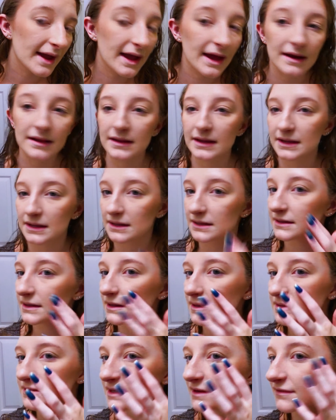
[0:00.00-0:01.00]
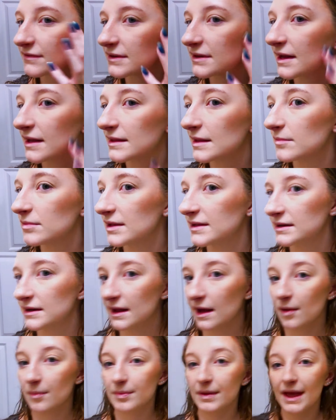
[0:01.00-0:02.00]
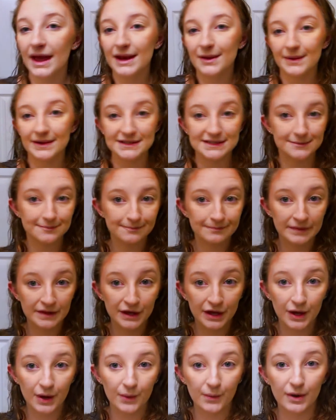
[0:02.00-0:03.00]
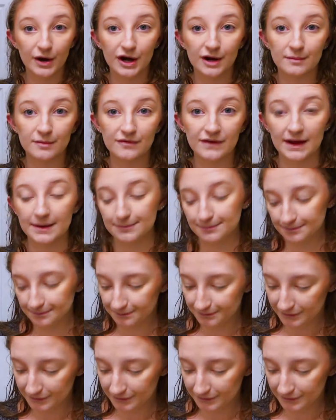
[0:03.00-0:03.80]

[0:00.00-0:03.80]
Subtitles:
I kind of like it. Yeah, it's definitely not that blended out. But anyways, we're gonna move on.